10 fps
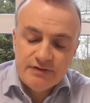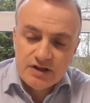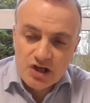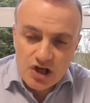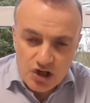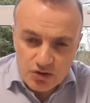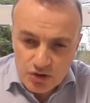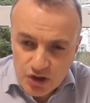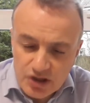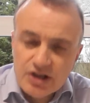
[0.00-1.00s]
and
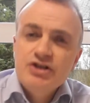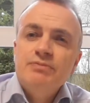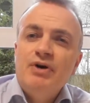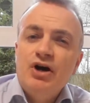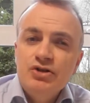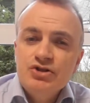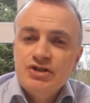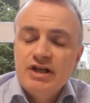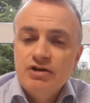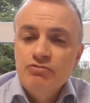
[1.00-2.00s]
looking to pounce
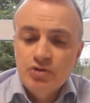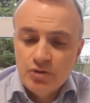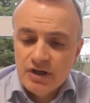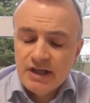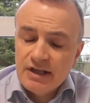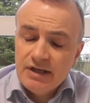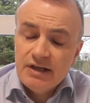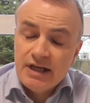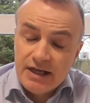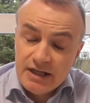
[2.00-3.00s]
like a roaring
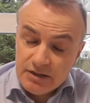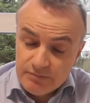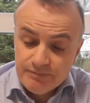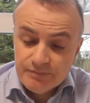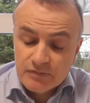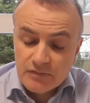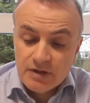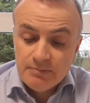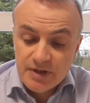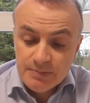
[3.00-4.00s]
lion,
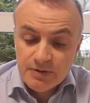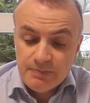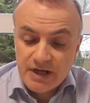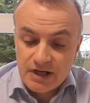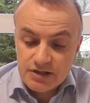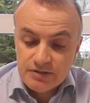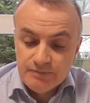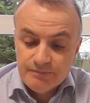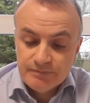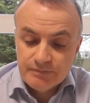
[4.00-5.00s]
be prepared
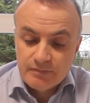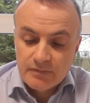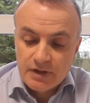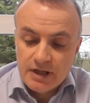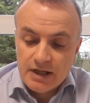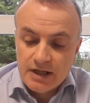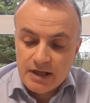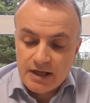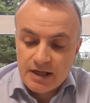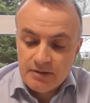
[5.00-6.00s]

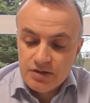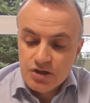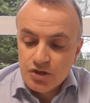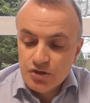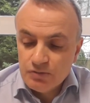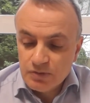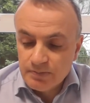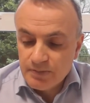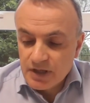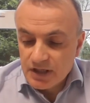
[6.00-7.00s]
and you
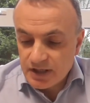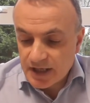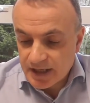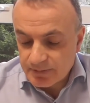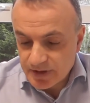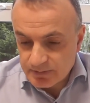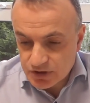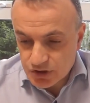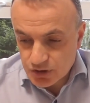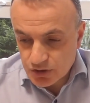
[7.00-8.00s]
will be able
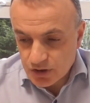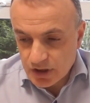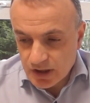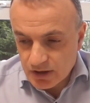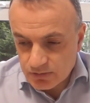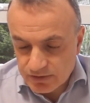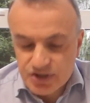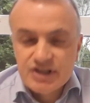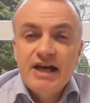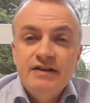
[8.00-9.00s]
to
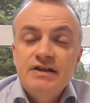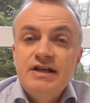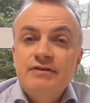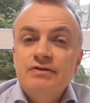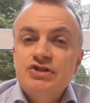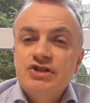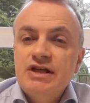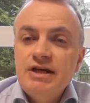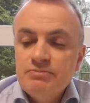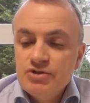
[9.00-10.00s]
withstand the devil's
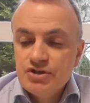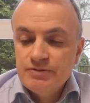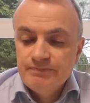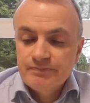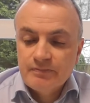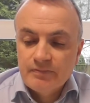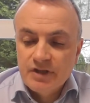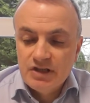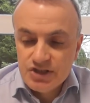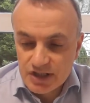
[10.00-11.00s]
schemes.
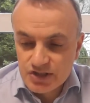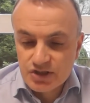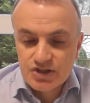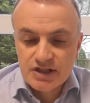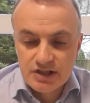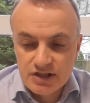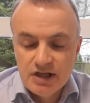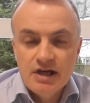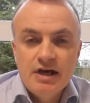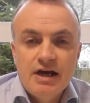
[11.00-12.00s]
Jesus did,
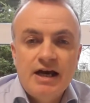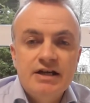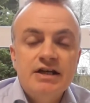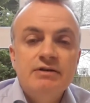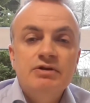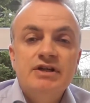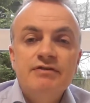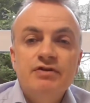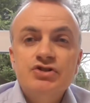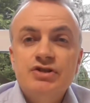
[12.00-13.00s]
and he will
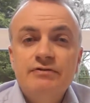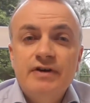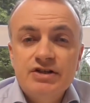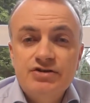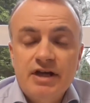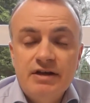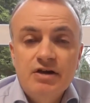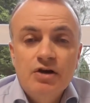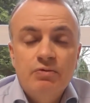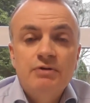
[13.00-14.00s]
give us the victory
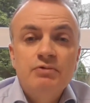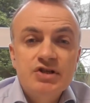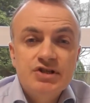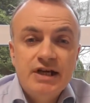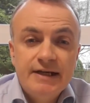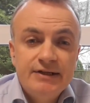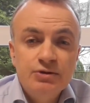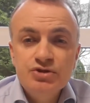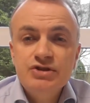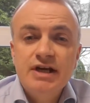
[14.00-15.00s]
when we stay
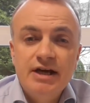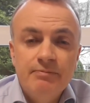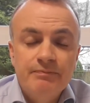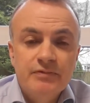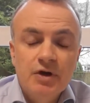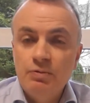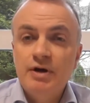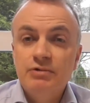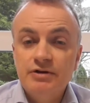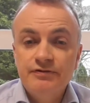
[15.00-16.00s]
close to him,
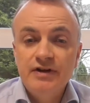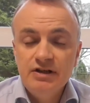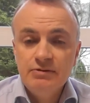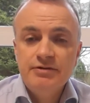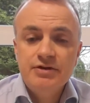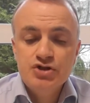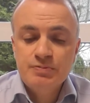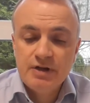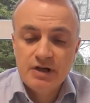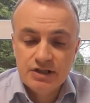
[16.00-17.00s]
when we're filled with the
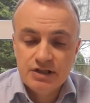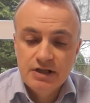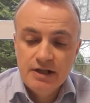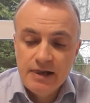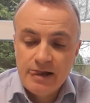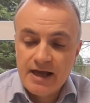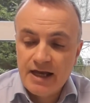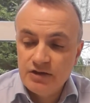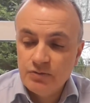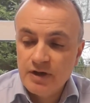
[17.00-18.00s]
Spirit,
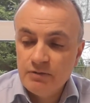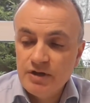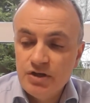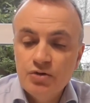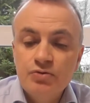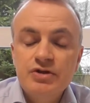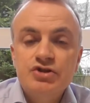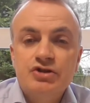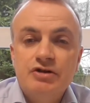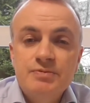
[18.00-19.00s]
and when we know the
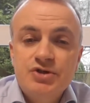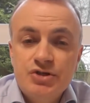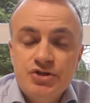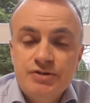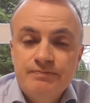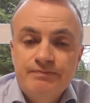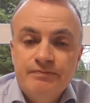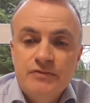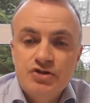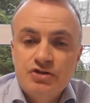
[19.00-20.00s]
Scriptures.
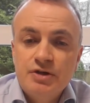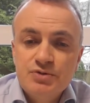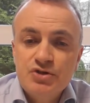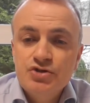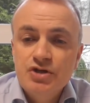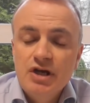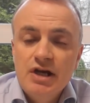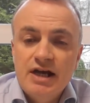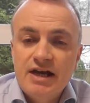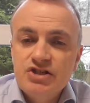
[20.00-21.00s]
The Scriptures,
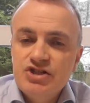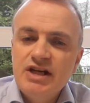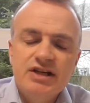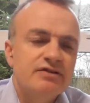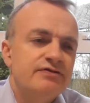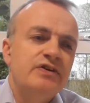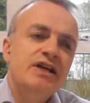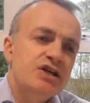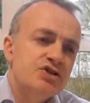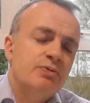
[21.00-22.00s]
Satan
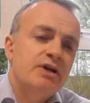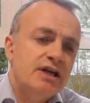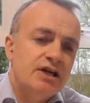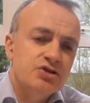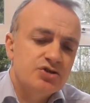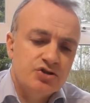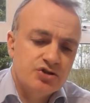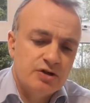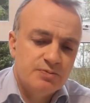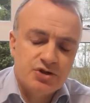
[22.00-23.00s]
flees when he hears the
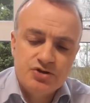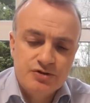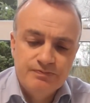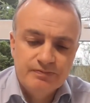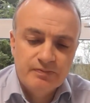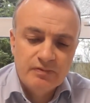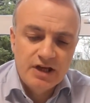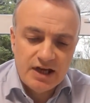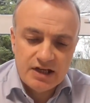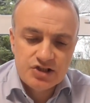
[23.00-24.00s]
Scriptures.
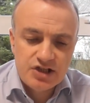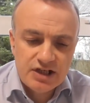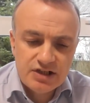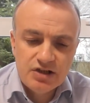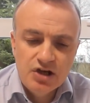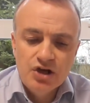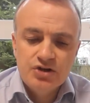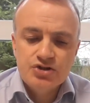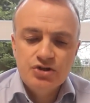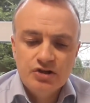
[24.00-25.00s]
And Satan
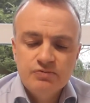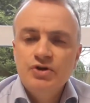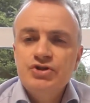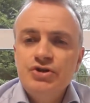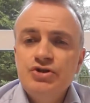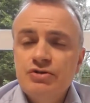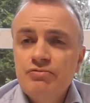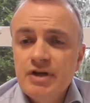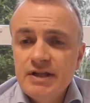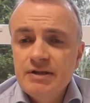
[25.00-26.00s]
does not want you to
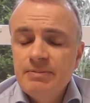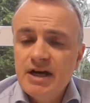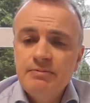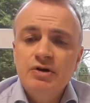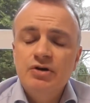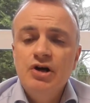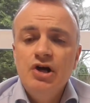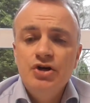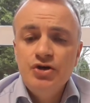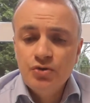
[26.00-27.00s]
read the Bible or
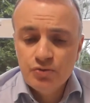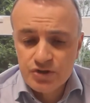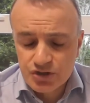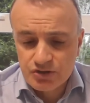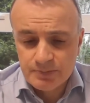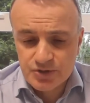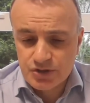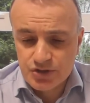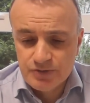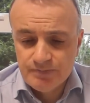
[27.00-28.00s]
know the
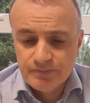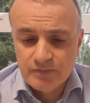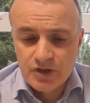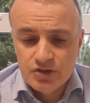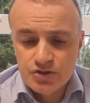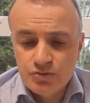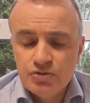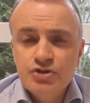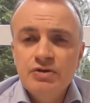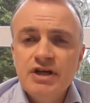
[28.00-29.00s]
Scriptures. So
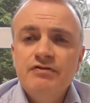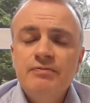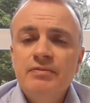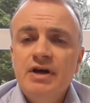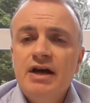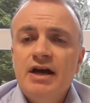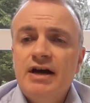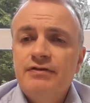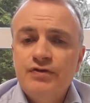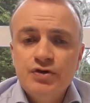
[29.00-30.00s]
don't give him
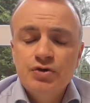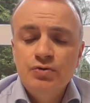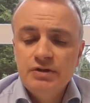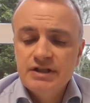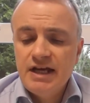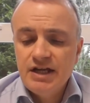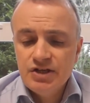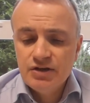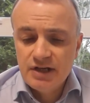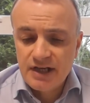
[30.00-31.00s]
a foothold in
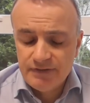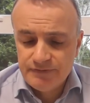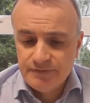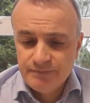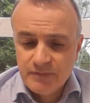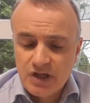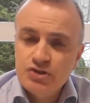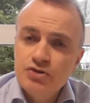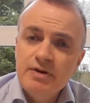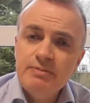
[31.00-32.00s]
your life. And
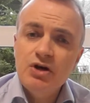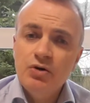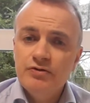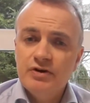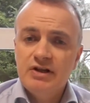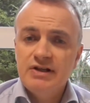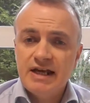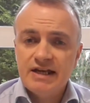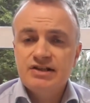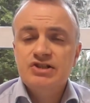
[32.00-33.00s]
so maybe over
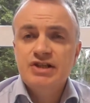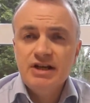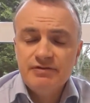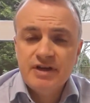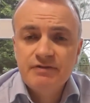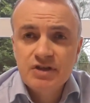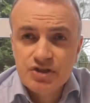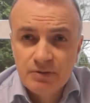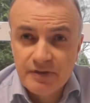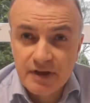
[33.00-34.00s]
Lent, instead of giving
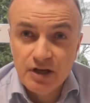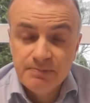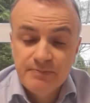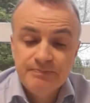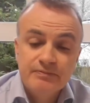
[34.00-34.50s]
something up,